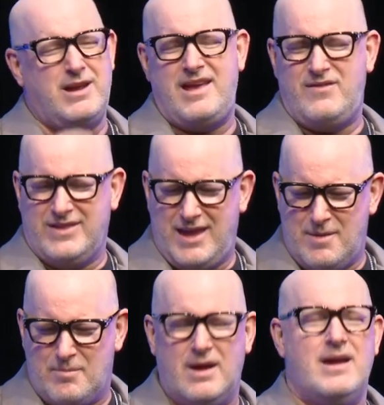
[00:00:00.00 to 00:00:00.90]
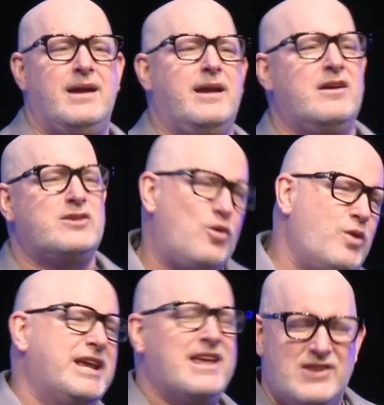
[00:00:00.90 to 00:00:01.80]
are you having them? He goes, oh, I
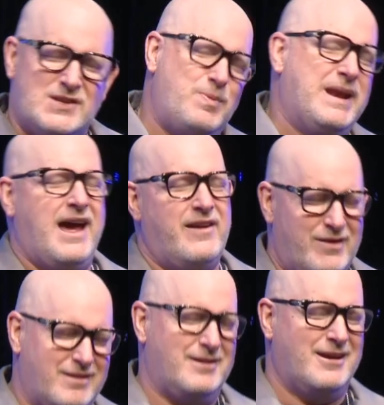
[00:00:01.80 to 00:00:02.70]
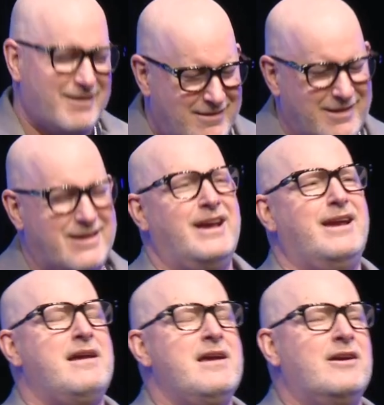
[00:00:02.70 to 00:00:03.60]
want to get this bit out of it, and I am going,
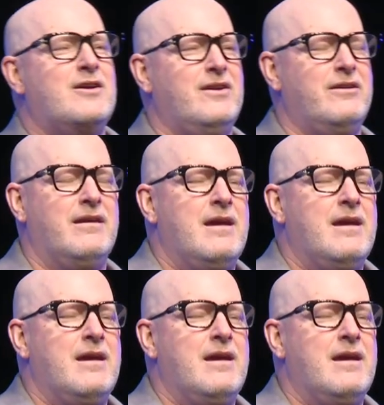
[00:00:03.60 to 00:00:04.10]
okay, good.